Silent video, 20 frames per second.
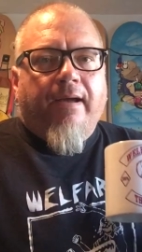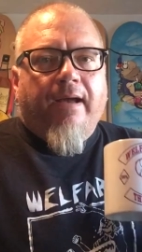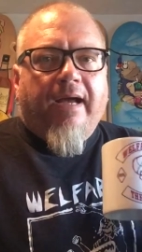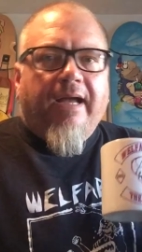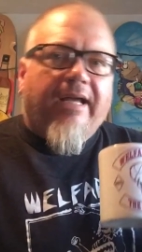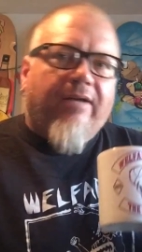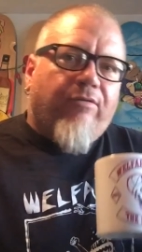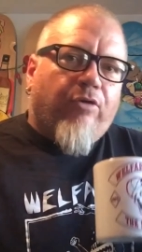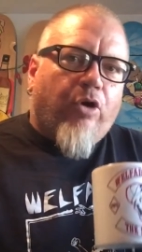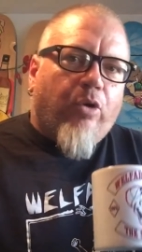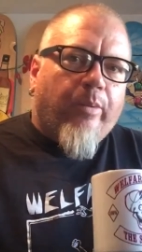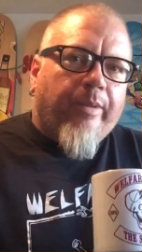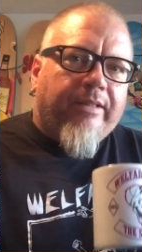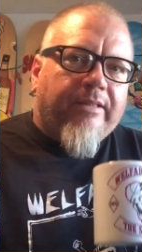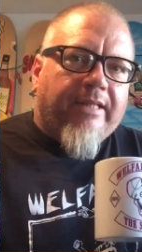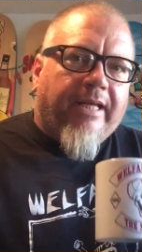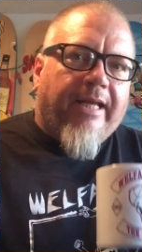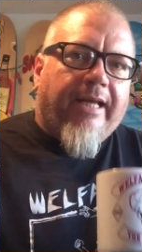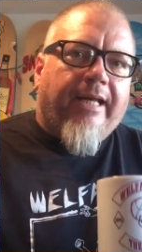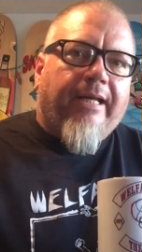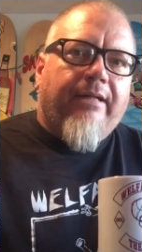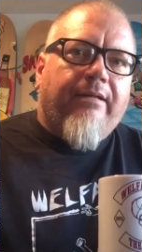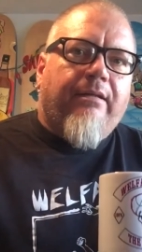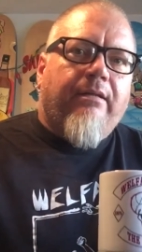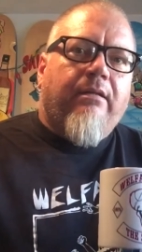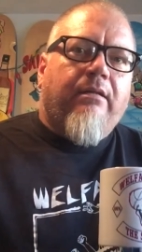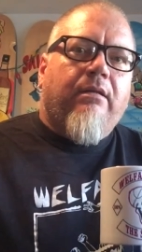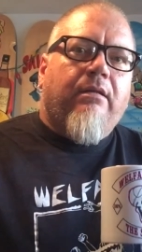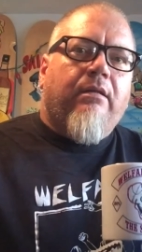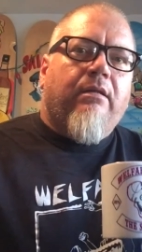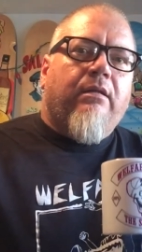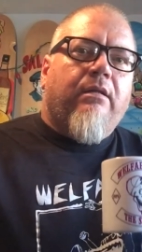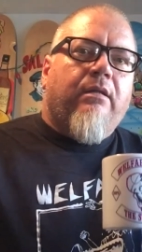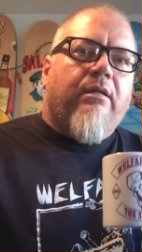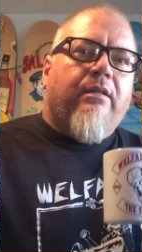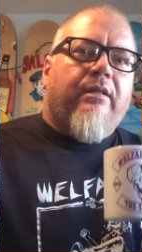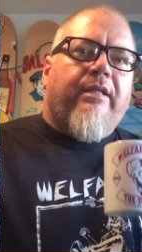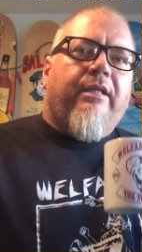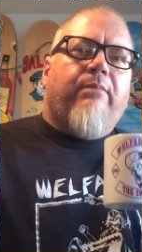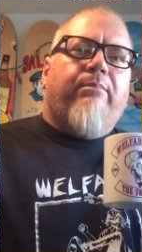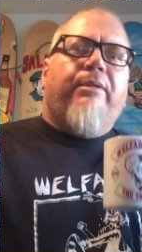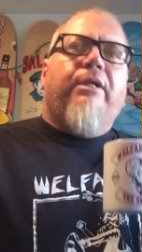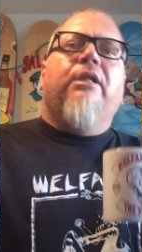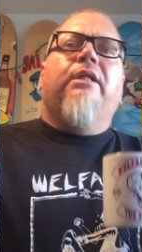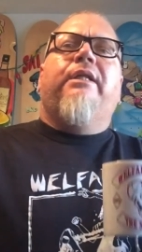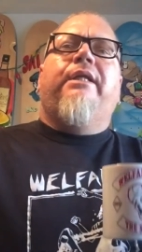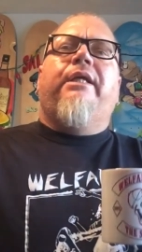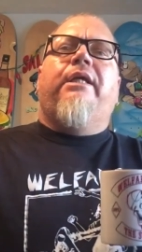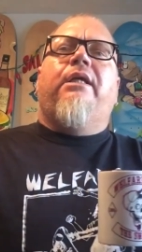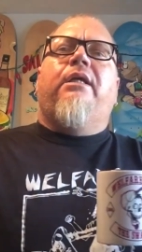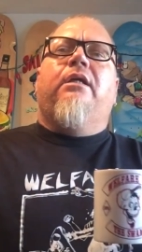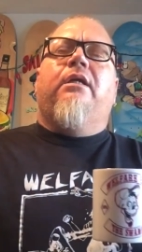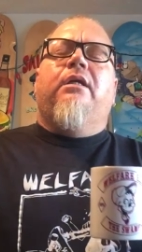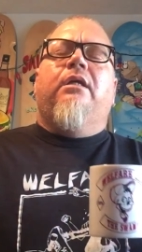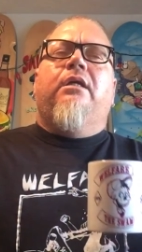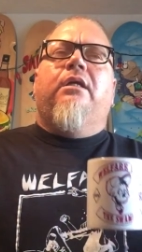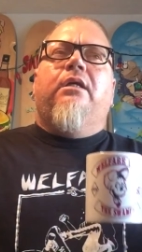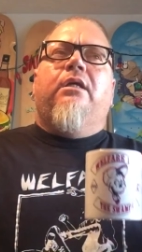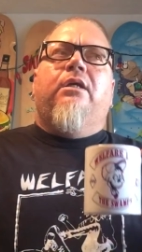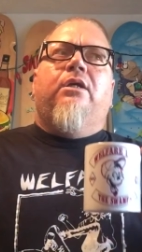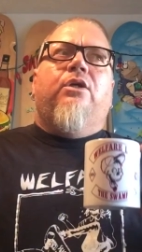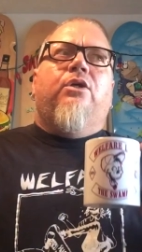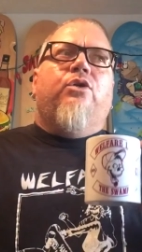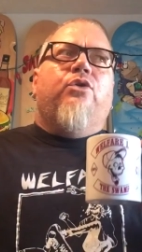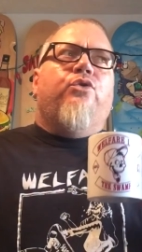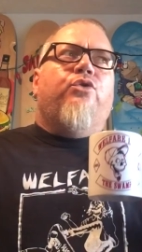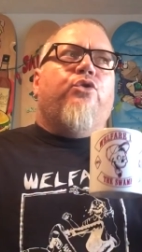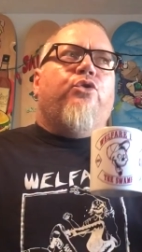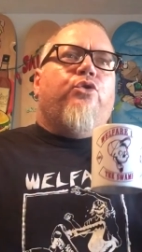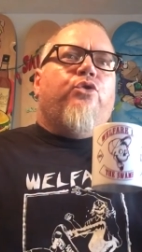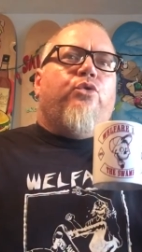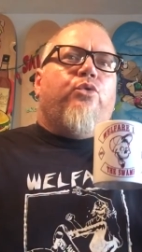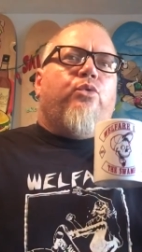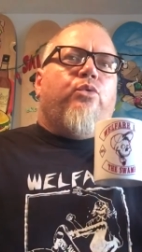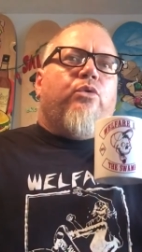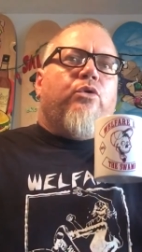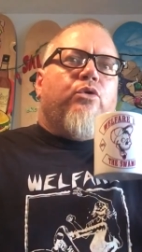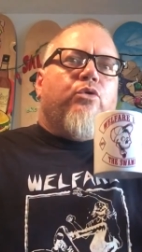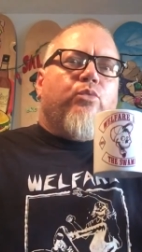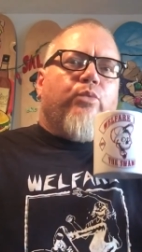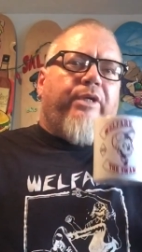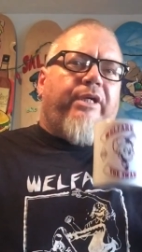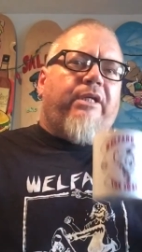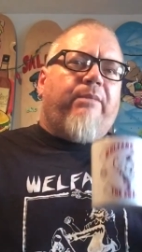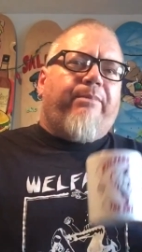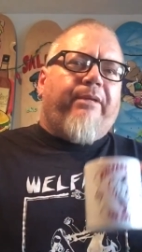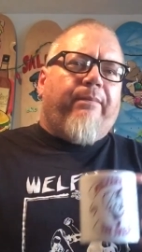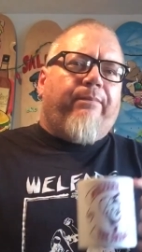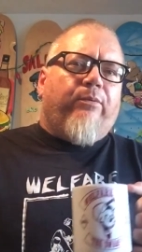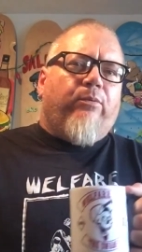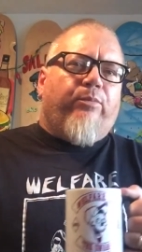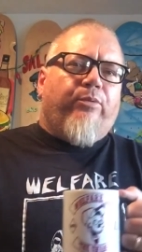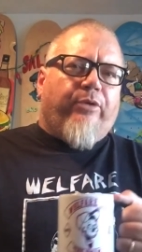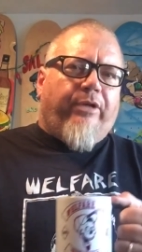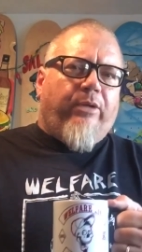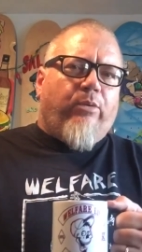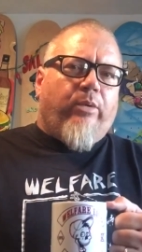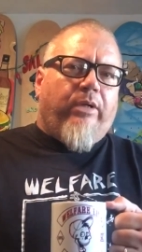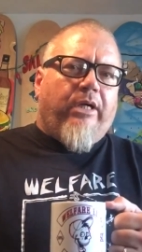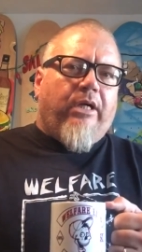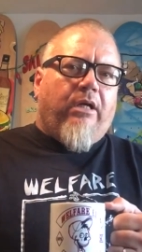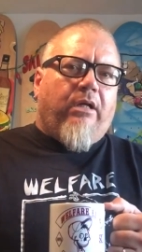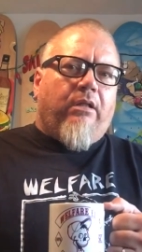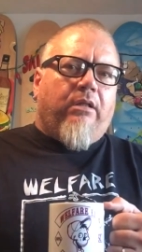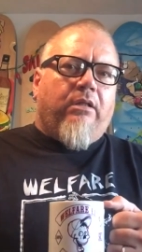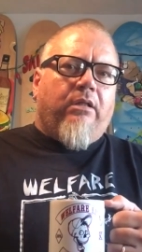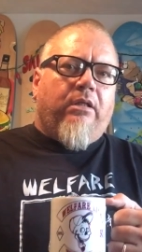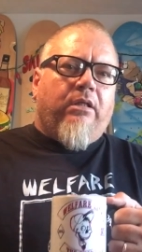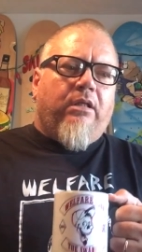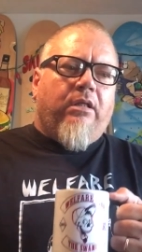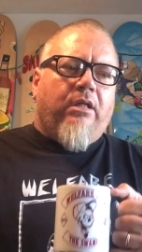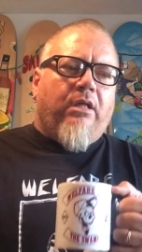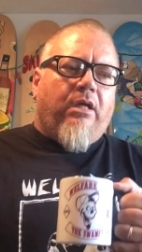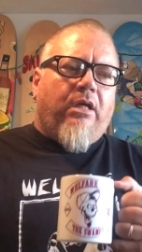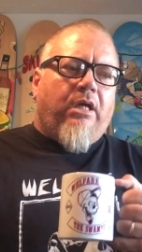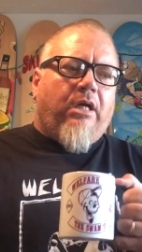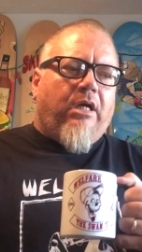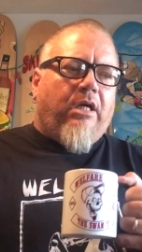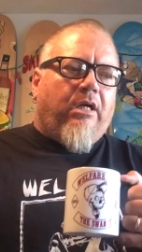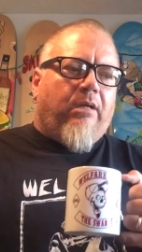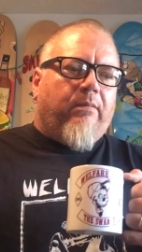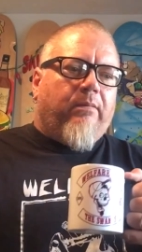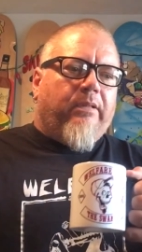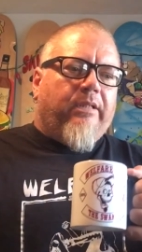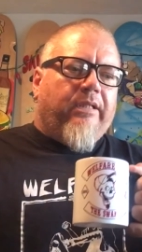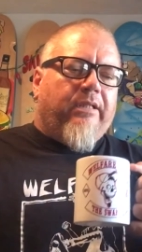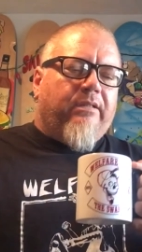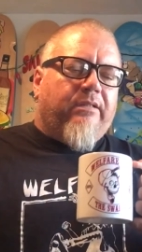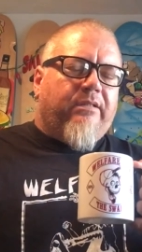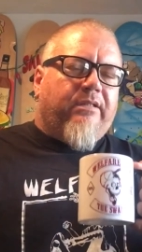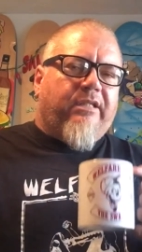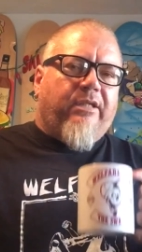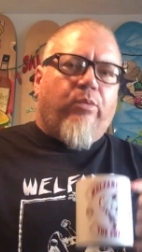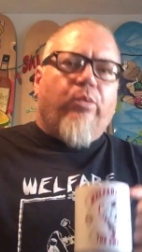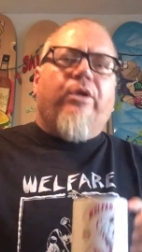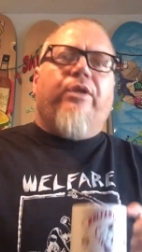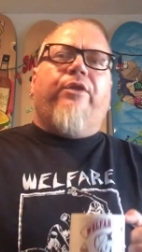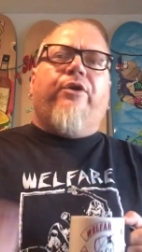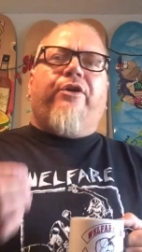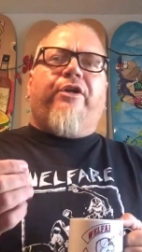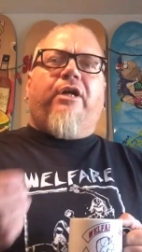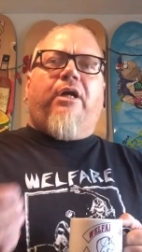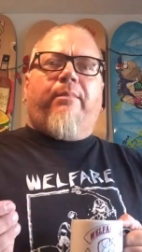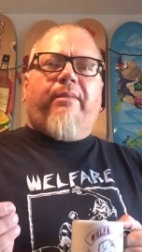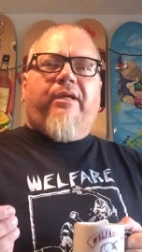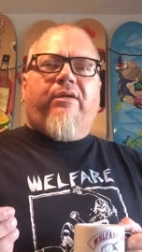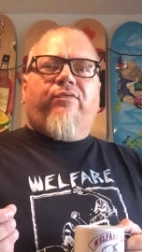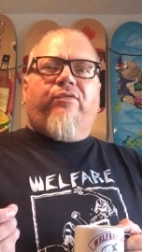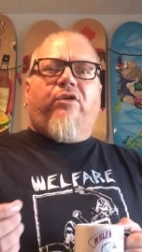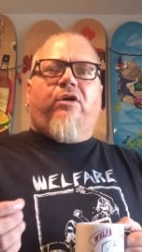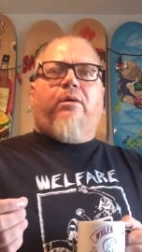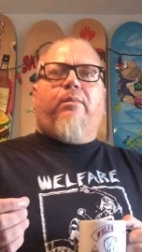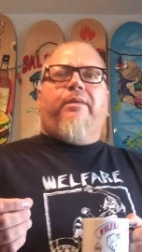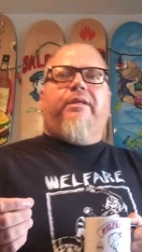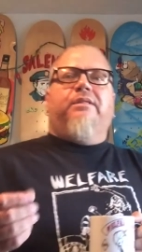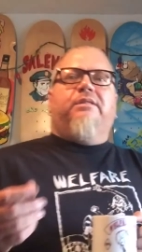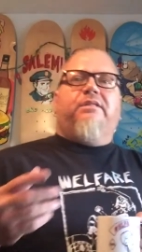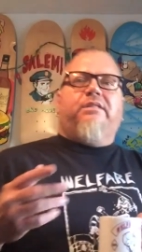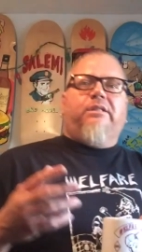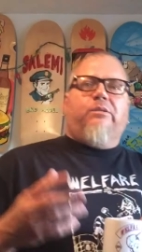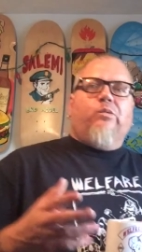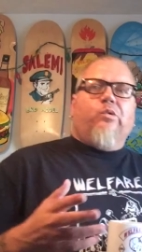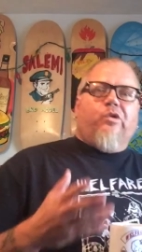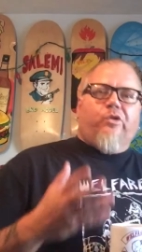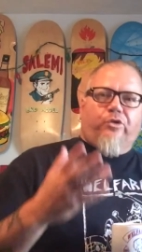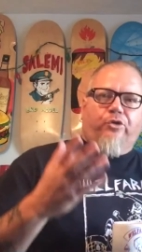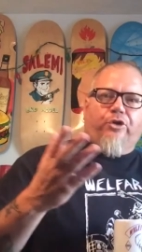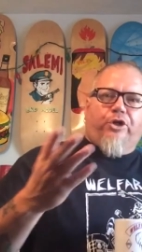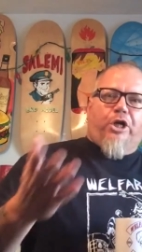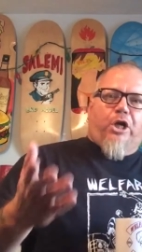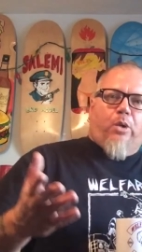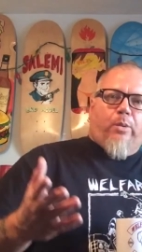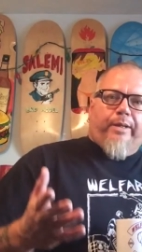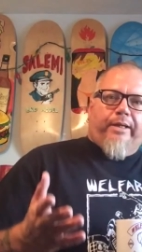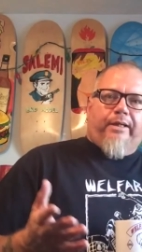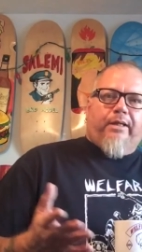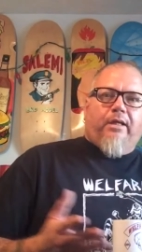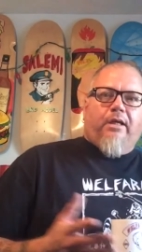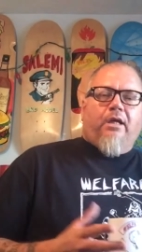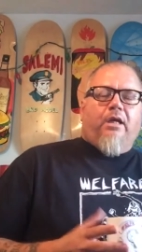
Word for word: I have always had the ability to read people pretty well um, and see where they're coming from and see where they're going.